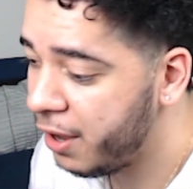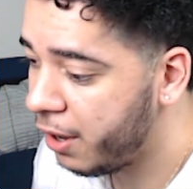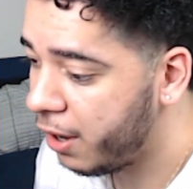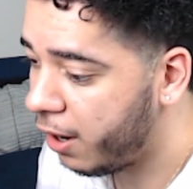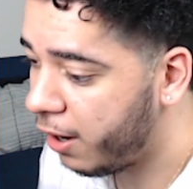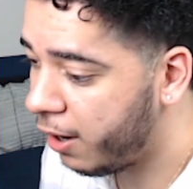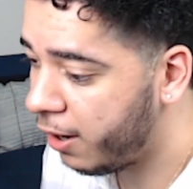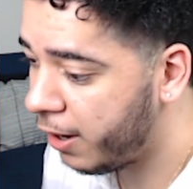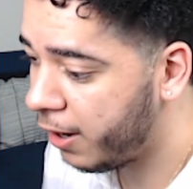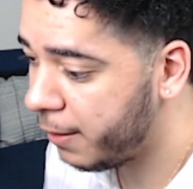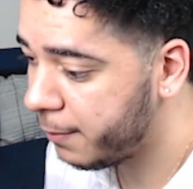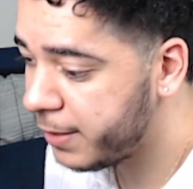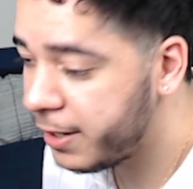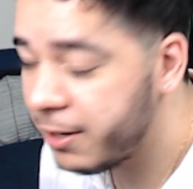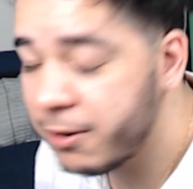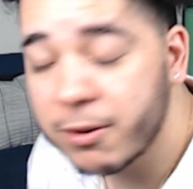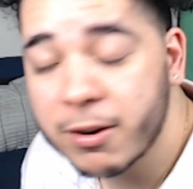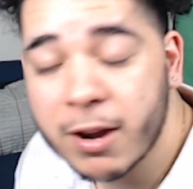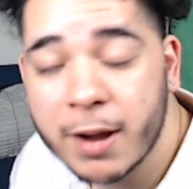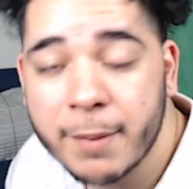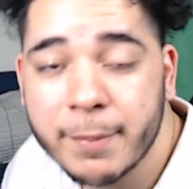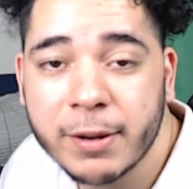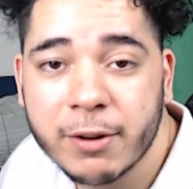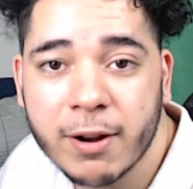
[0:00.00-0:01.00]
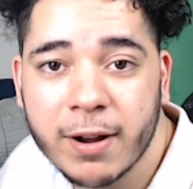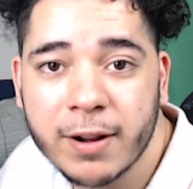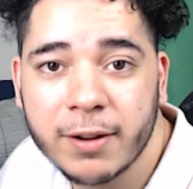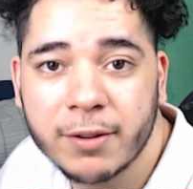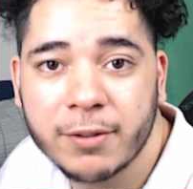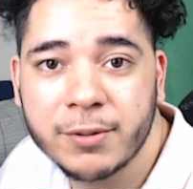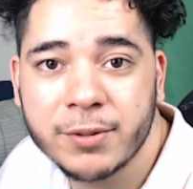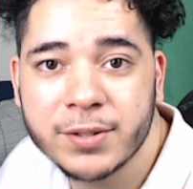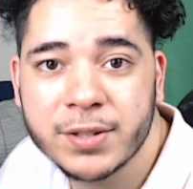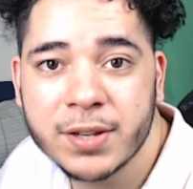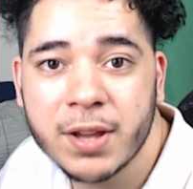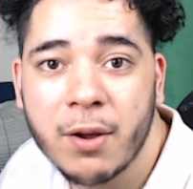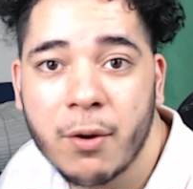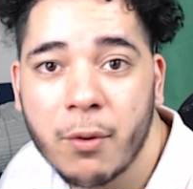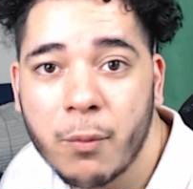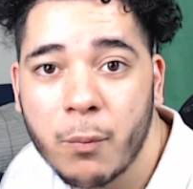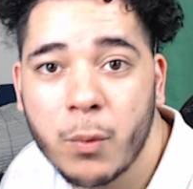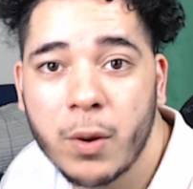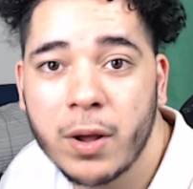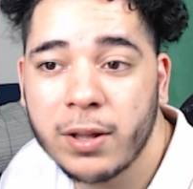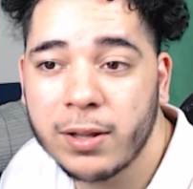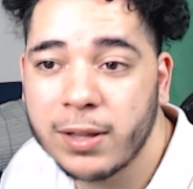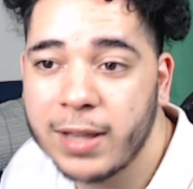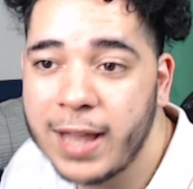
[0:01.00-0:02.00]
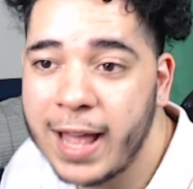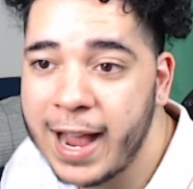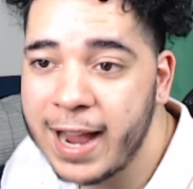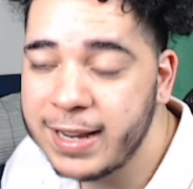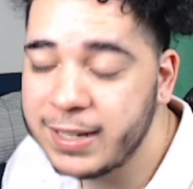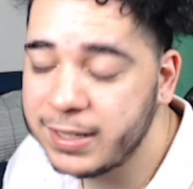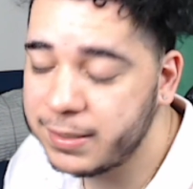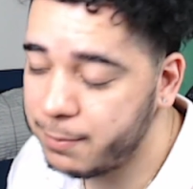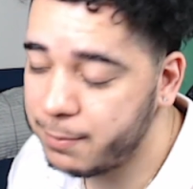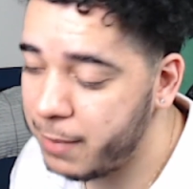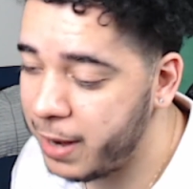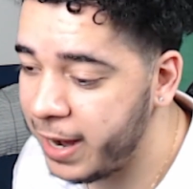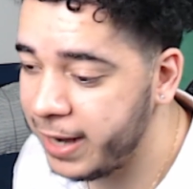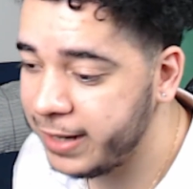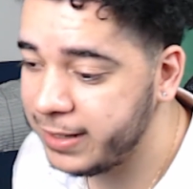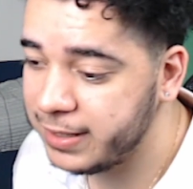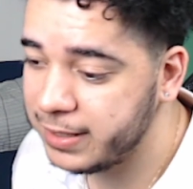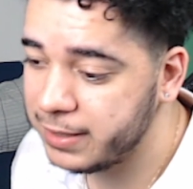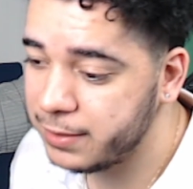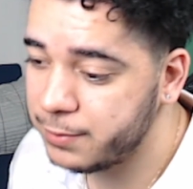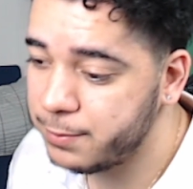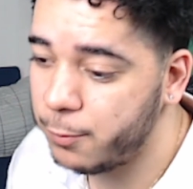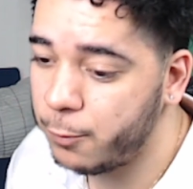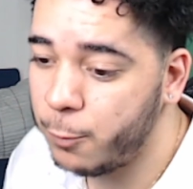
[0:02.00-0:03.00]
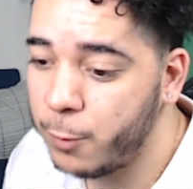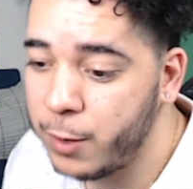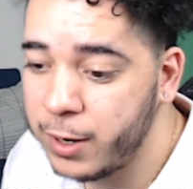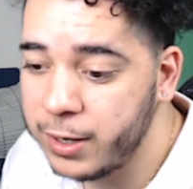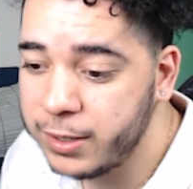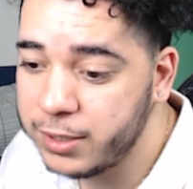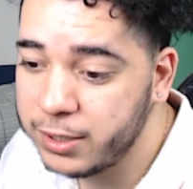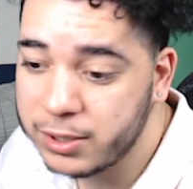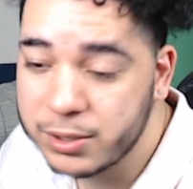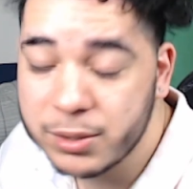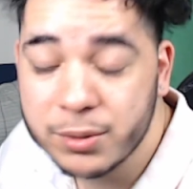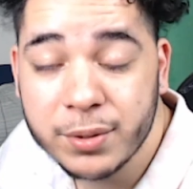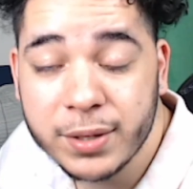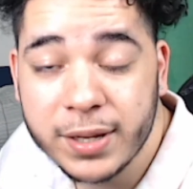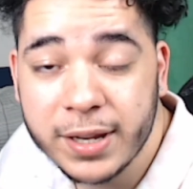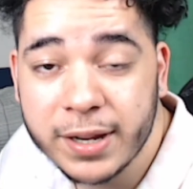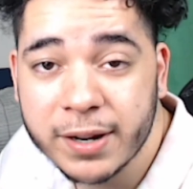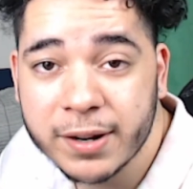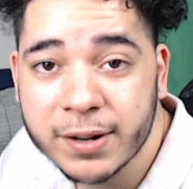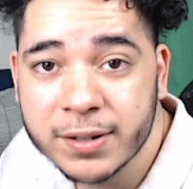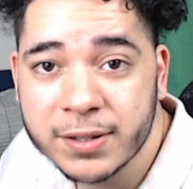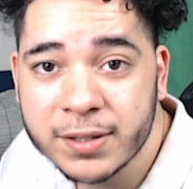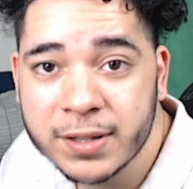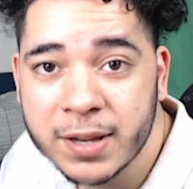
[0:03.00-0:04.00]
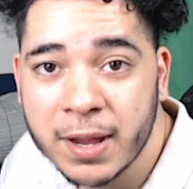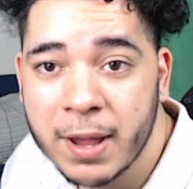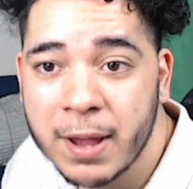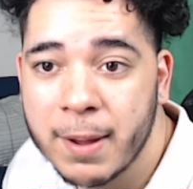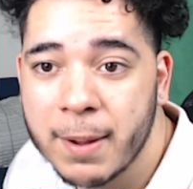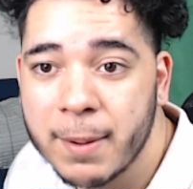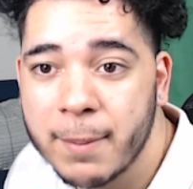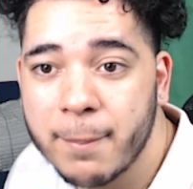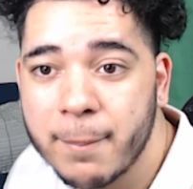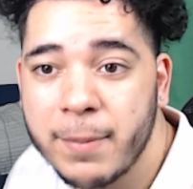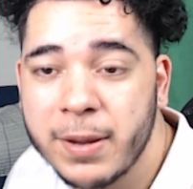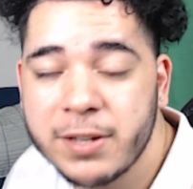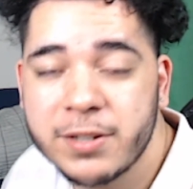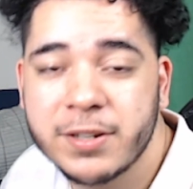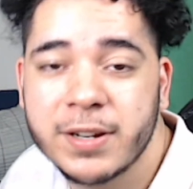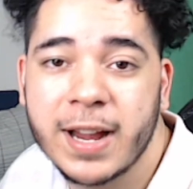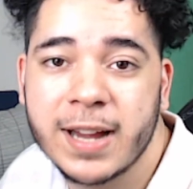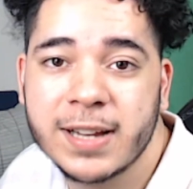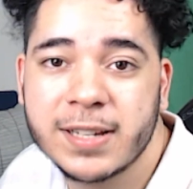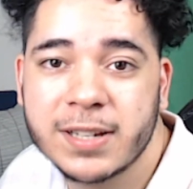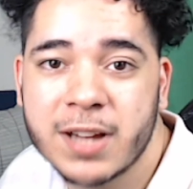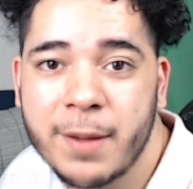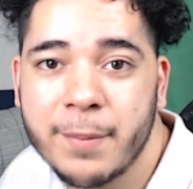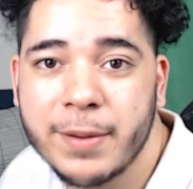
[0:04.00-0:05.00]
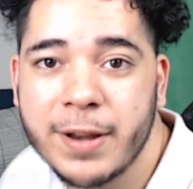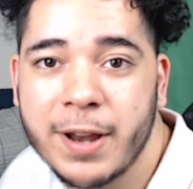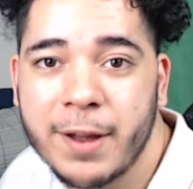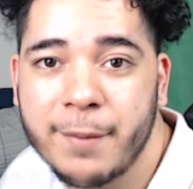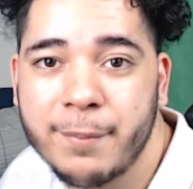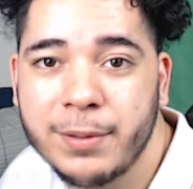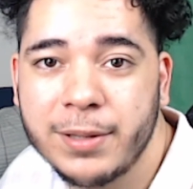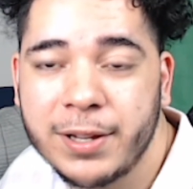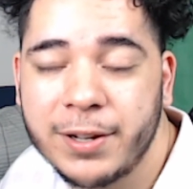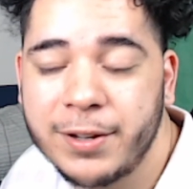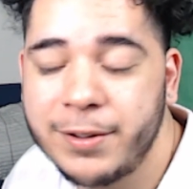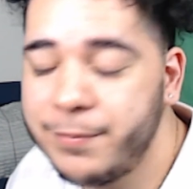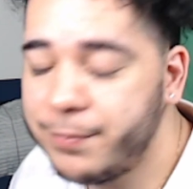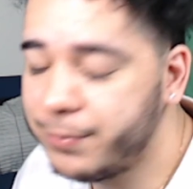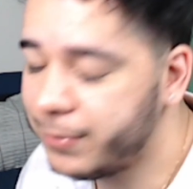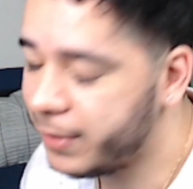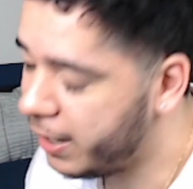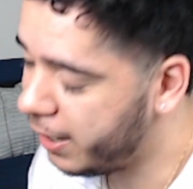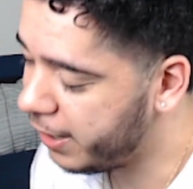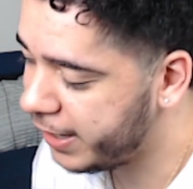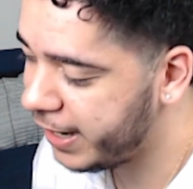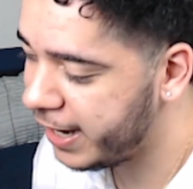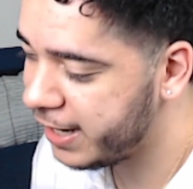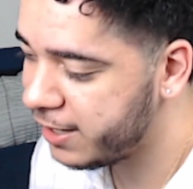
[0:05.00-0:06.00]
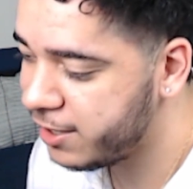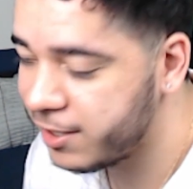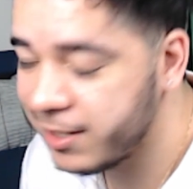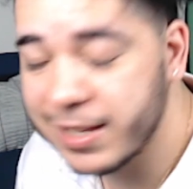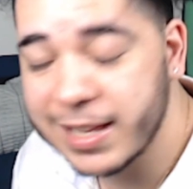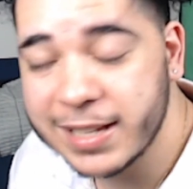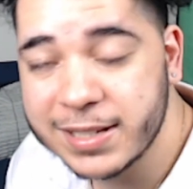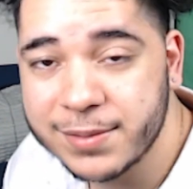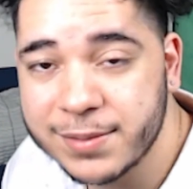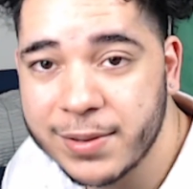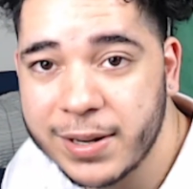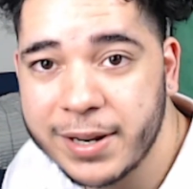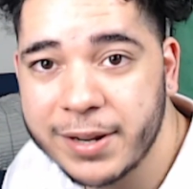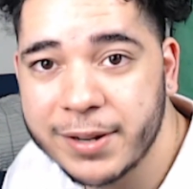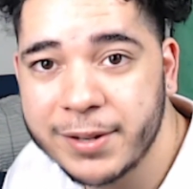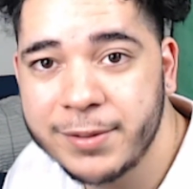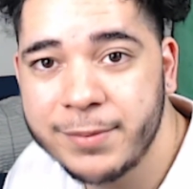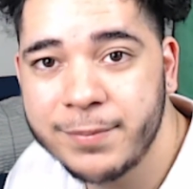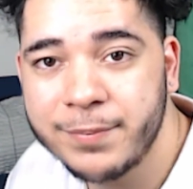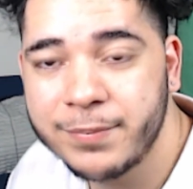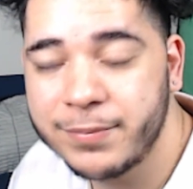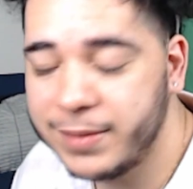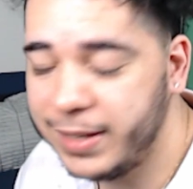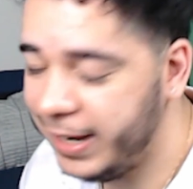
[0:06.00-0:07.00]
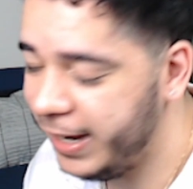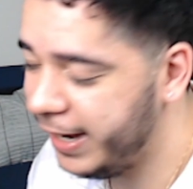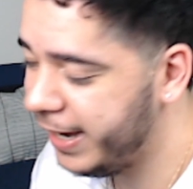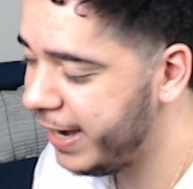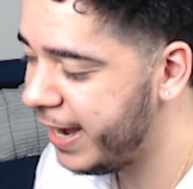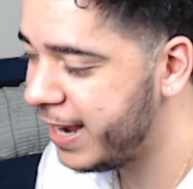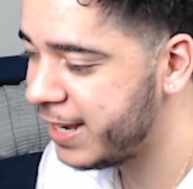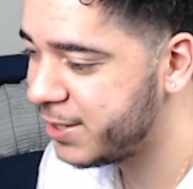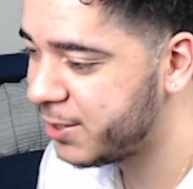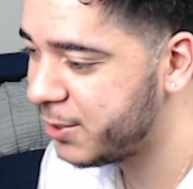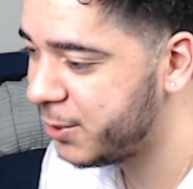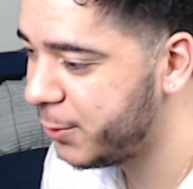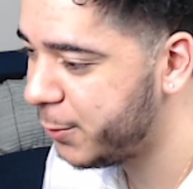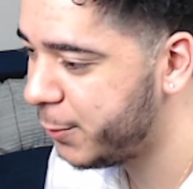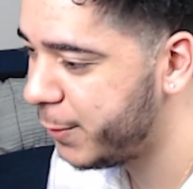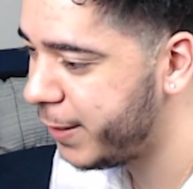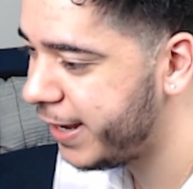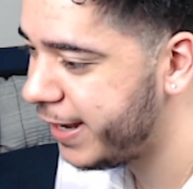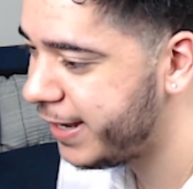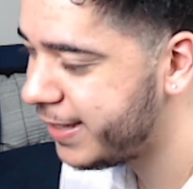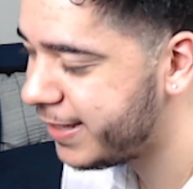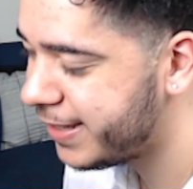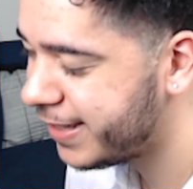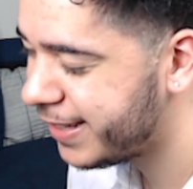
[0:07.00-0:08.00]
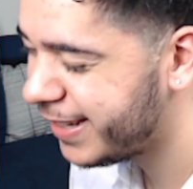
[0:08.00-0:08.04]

um, Hinokami Chronicles will last? Mine is one to two years. Make sure you guys comment down below. I'll catch you in the next video. And as always,